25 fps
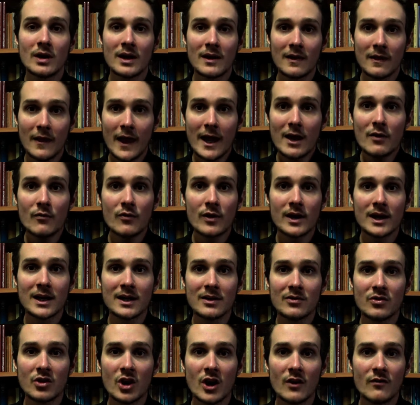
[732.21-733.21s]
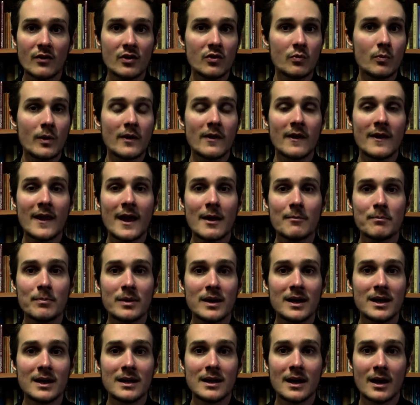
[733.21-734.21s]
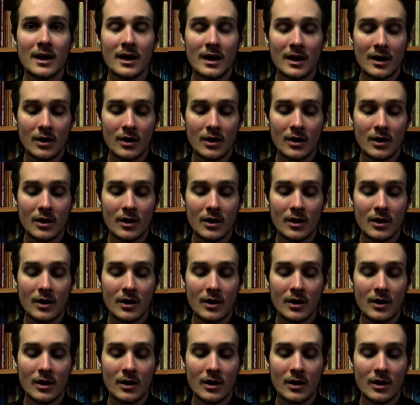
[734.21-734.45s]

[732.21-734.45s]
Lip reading: a lay reading service, whether that be